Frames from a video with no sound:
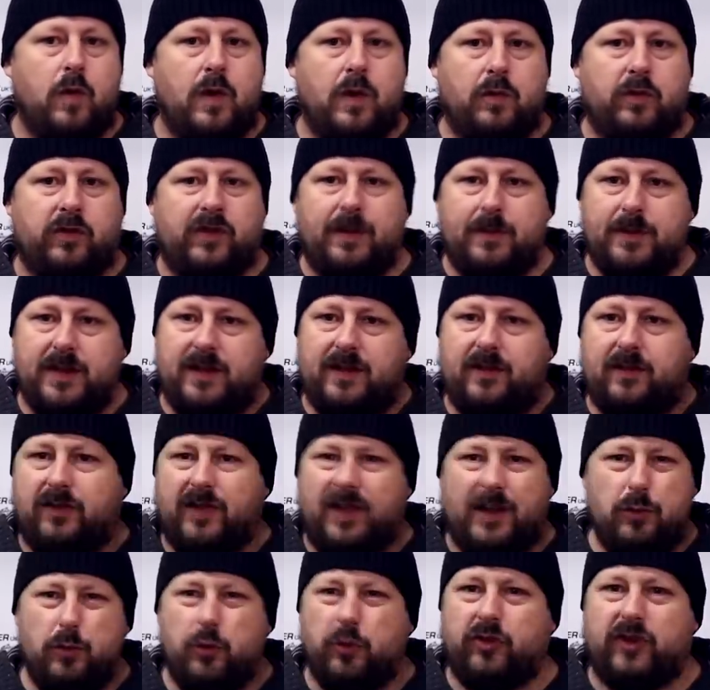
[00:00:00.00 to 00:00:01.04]
some of these,
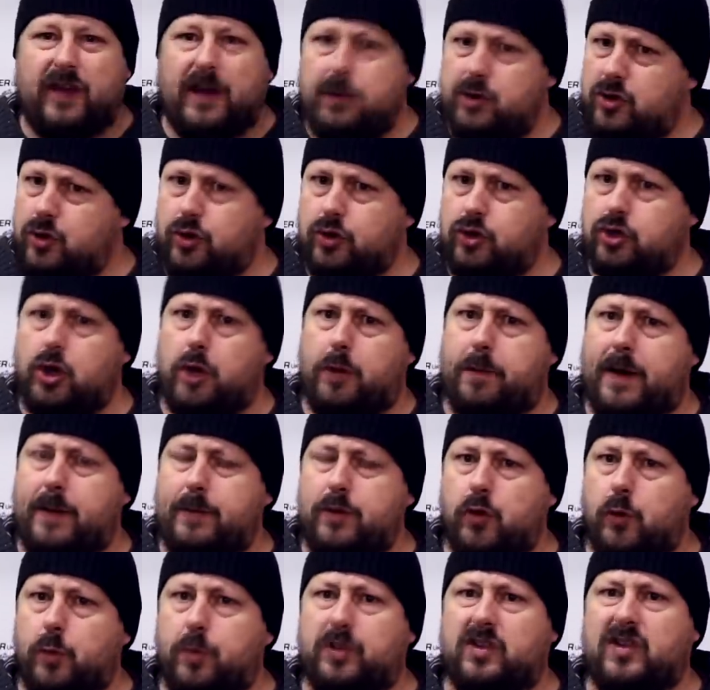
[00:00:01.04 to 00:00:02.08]
they all say you can top up
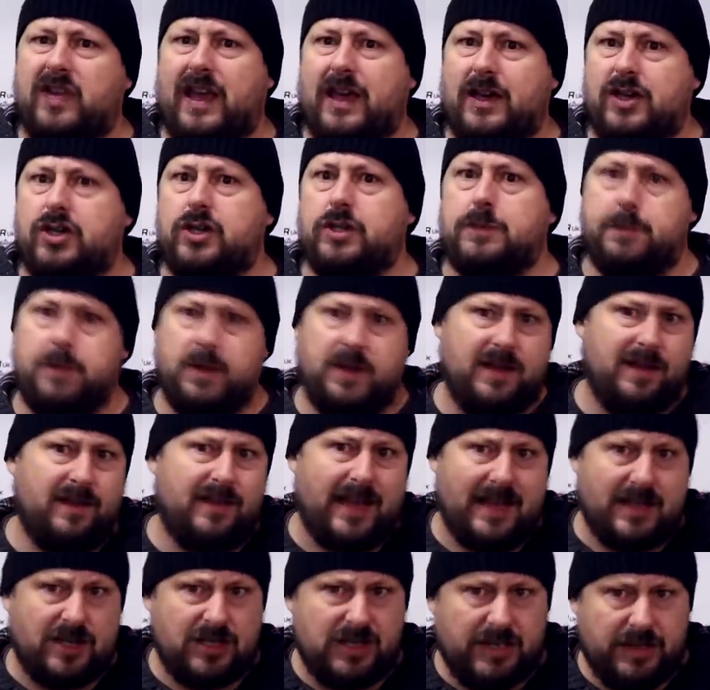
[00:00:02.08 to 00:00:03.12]
your protection, but this
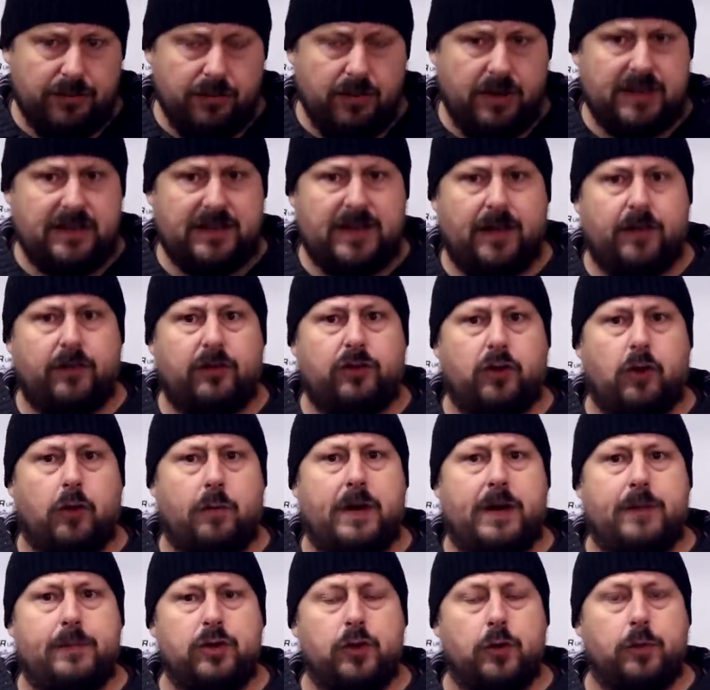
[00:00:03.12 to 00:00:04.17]
actually really does top
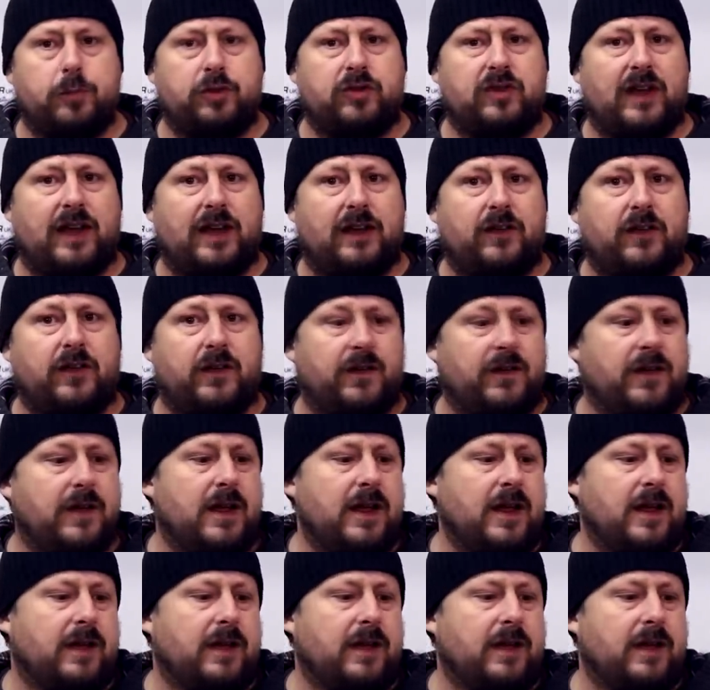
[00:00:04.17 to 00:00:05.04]
up your protection.